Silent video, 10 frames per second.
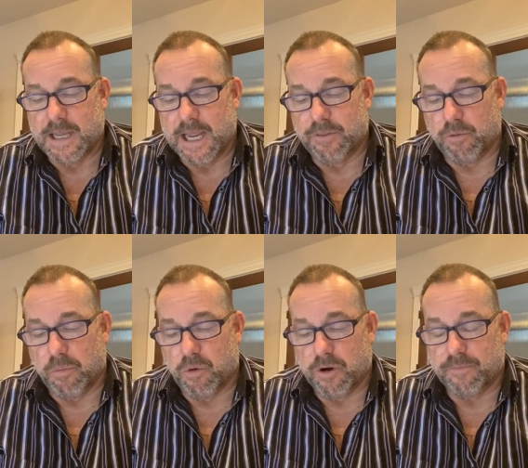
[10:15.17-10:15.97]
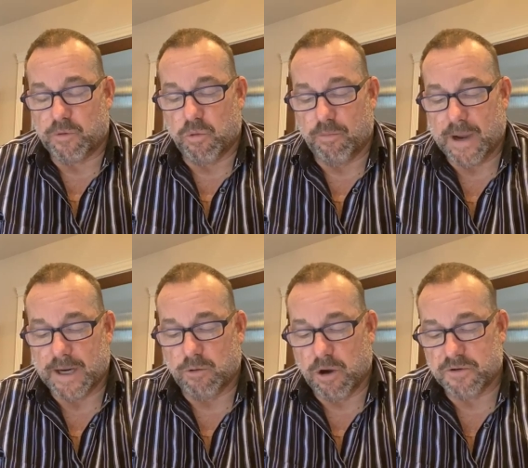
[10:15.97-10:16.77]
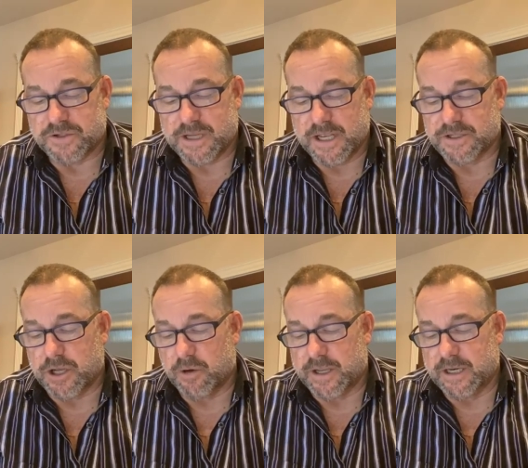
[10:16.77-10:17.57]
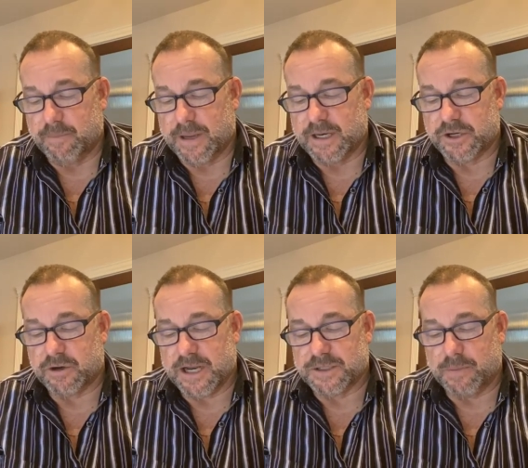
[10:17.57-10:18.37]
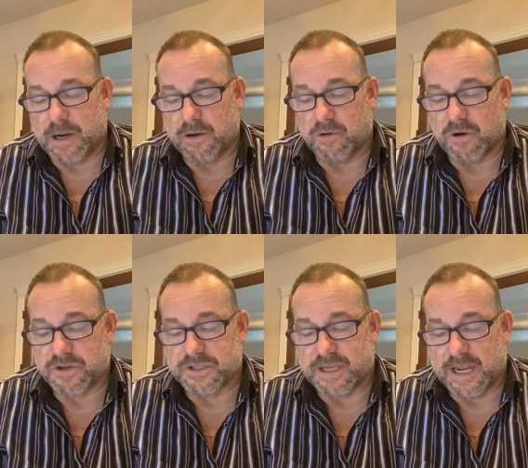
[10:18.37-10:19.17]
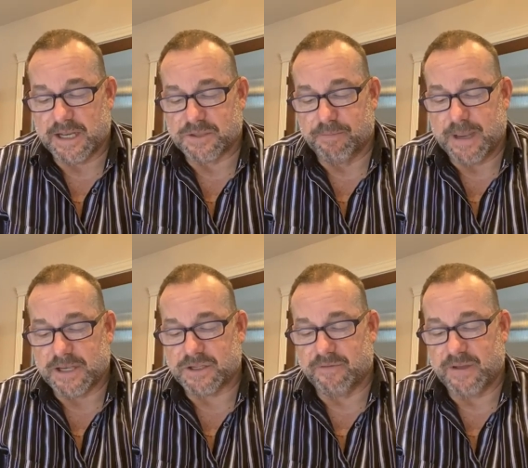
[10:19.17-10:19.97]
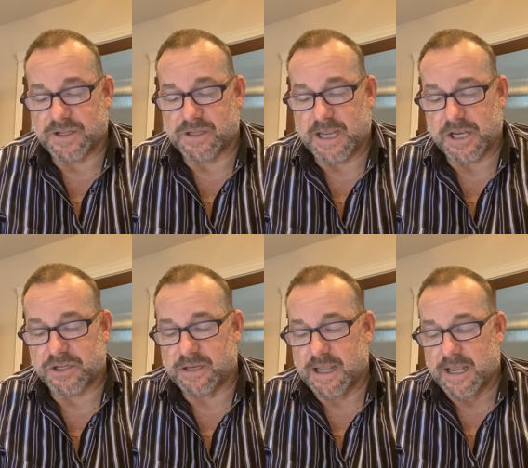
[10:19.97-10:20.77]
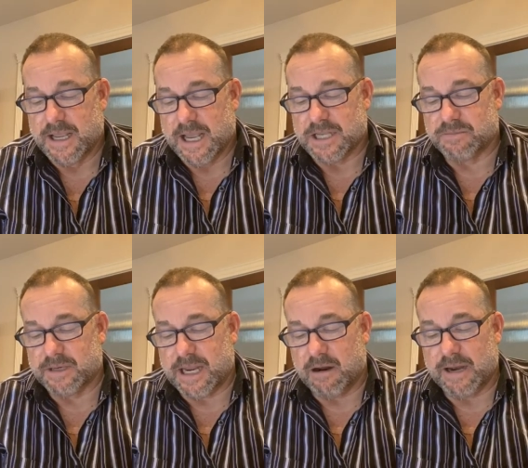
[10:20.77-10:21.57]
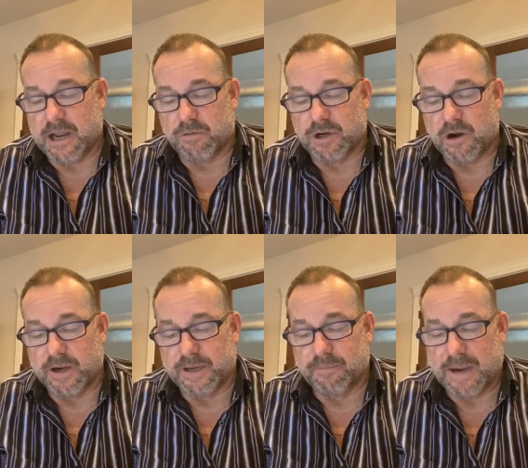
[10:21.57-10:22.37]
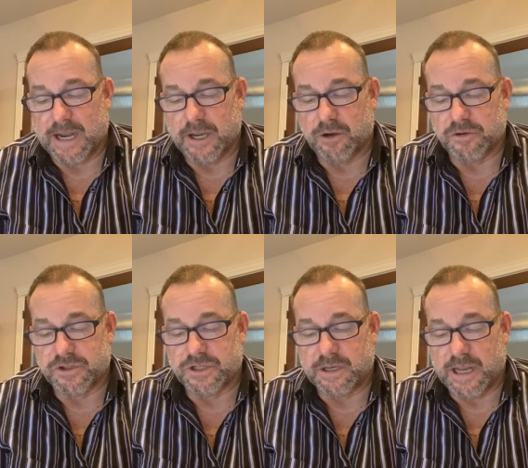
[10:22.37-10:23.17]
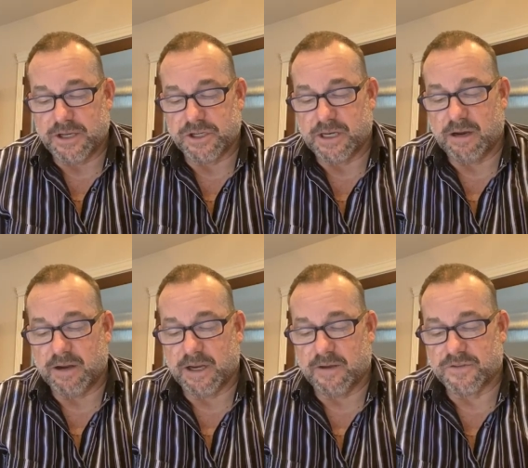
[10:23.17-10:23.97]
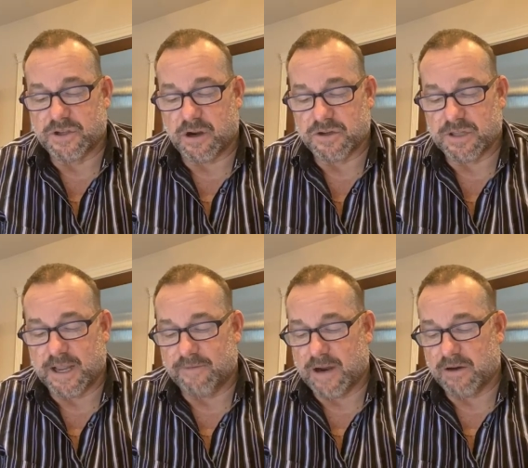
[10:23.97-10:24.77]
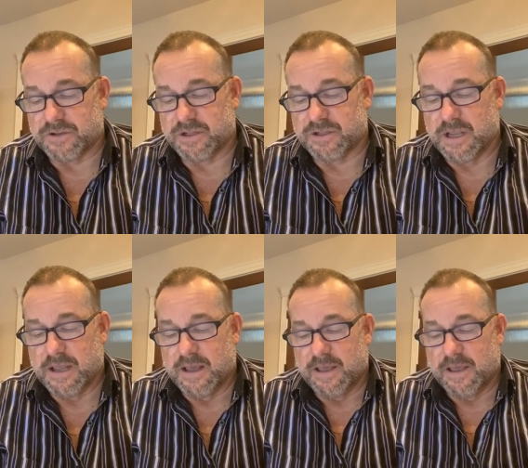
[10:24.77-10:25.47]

and the report by quote says no independent, transparent, or science based investigation has been carried out regarding bioengineering of SARS like viruses